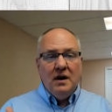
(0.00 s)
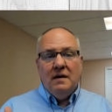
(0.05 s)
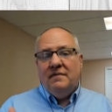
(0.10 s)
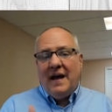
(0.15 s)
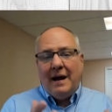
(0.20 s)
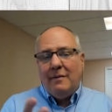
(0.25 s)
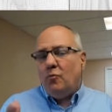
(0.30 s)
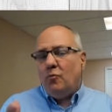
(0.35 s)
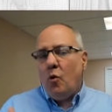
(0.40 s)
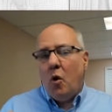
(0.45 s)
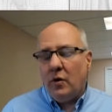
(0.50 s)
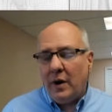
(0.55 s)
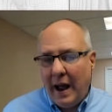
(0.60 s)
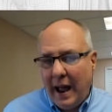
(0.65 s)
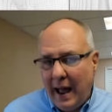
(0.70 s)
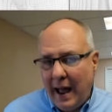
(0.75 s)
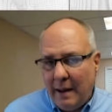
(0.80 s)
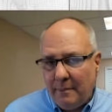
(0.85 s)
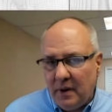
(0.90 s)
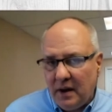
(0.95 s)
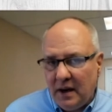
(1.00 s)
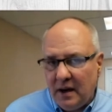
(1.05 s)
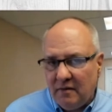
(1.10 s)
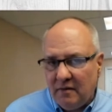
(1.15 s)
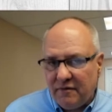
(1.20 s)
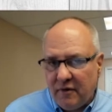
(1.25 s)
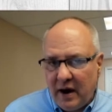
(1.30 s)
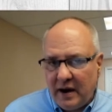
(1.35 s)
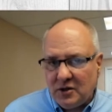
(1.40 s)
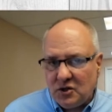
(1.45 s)
That won't happen in a
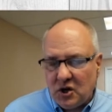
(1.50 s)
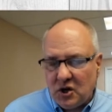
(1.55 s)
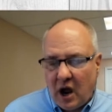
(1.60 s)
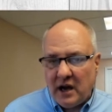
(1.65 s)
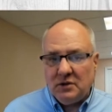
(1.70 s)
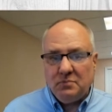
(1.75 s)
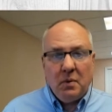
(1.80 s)
franchise,